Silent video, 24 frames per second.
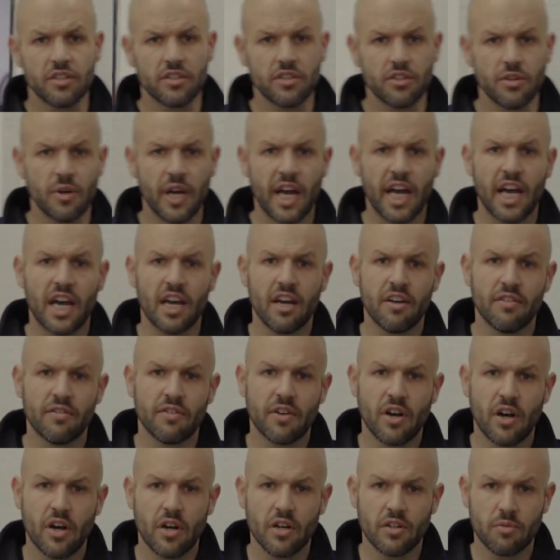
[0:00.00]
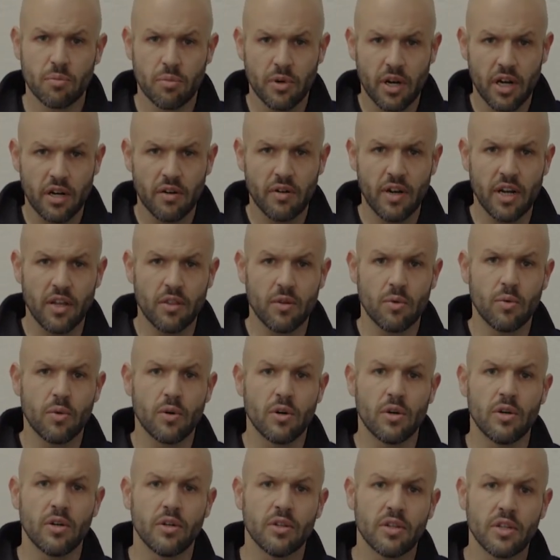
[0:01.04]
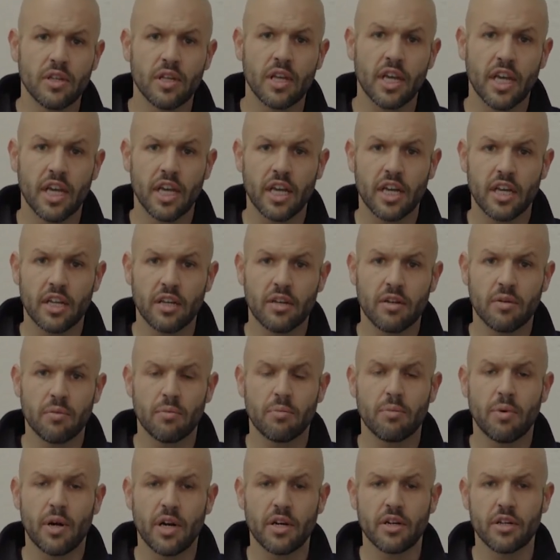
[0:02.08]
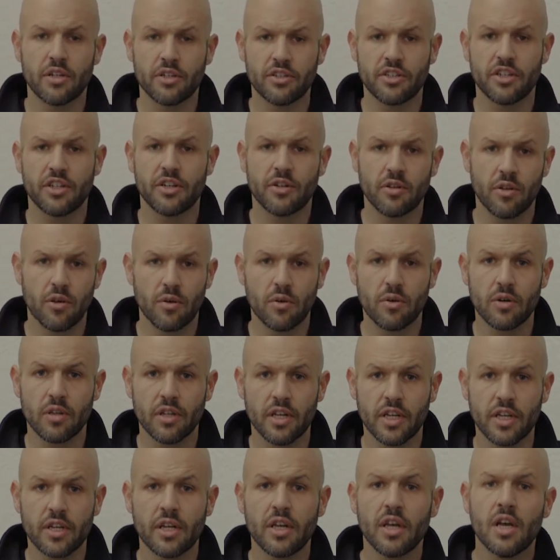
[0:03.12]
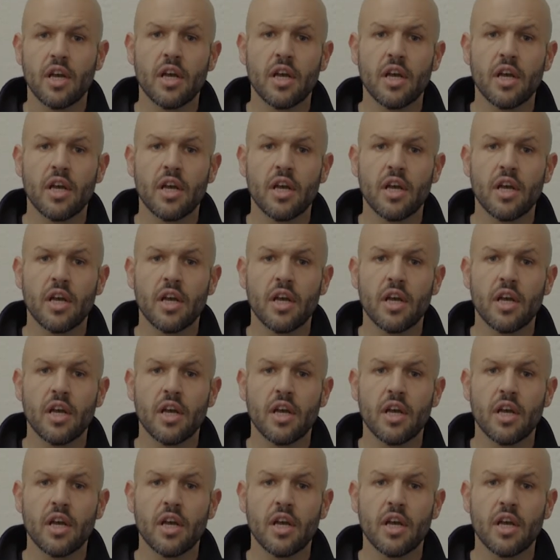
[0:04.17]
to have cars brought around the world and partners here locally,